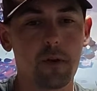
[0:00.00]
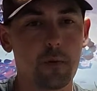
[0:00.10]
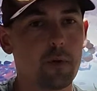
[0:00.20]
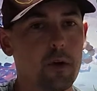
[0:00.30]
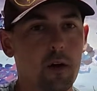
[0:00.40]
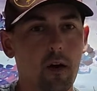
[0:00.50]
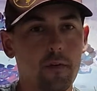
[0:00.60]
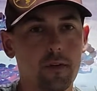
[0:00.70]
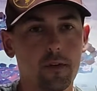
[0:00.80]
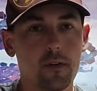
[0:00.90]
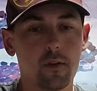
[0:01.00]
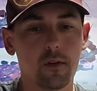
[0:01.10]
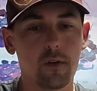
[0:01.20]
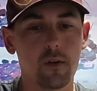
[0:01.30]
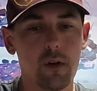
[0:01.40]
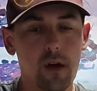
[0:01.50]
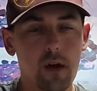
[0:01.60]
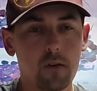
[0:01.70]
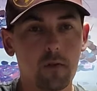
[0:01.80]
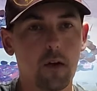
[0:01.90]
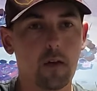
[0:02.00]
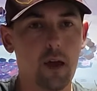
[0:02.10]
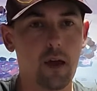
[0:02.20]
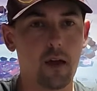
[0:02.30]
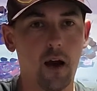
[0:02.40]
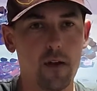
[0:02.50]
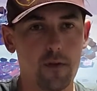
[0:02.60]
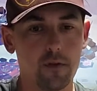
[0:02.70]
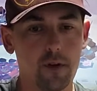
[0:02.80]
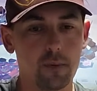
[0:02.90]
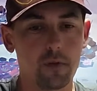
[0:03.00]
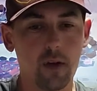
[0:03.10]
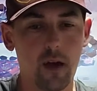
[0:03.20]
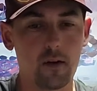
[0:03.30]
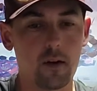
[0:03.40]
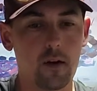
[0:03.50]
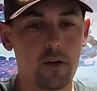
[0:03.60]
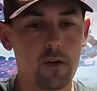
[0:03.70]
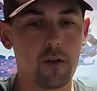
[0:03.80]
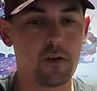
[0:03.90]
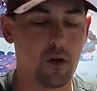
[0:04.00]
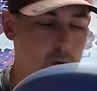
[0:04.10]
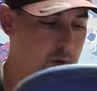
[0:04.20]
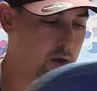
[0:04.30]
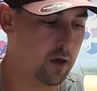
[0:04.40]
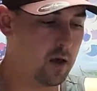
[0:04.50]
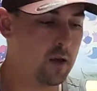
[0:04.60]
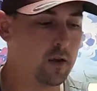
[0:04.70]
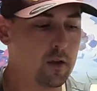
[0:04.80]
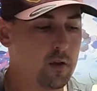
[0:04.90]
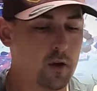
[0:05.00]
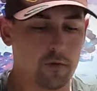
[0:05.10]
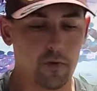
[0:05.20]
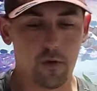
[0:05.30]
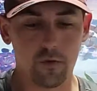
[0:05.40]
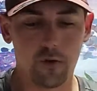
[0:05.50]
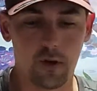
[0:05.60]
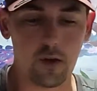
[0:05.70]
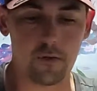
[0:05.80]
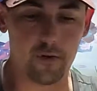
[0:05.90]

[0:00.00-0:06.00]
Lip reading: It's pretty good off the tee too. Very late, hyzer flipped kind of disc. So it's good for those tricky